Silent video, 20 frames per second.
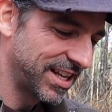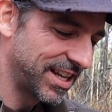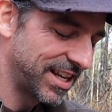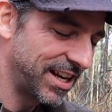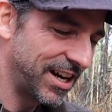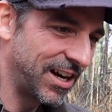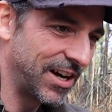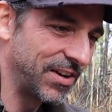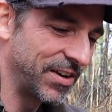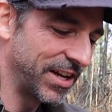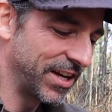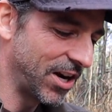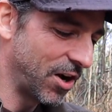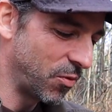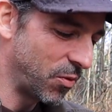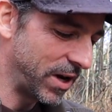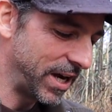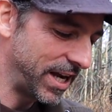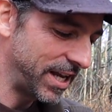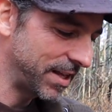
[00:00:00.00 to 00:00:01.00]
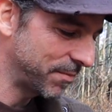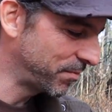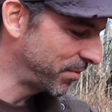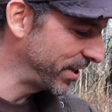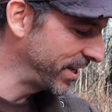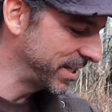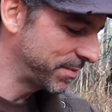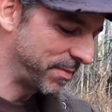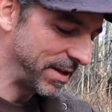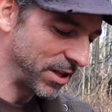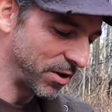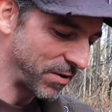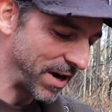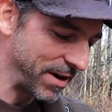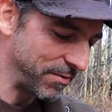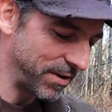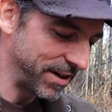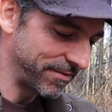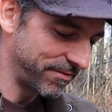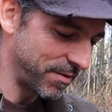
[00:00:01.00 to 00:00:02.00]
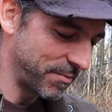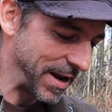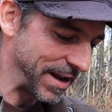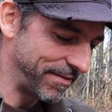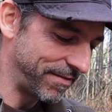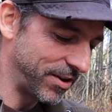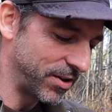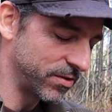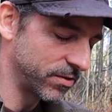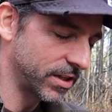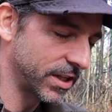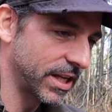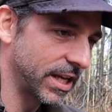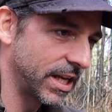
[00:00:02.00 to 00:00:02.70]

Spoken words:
you know what? Please be the right one for my phone.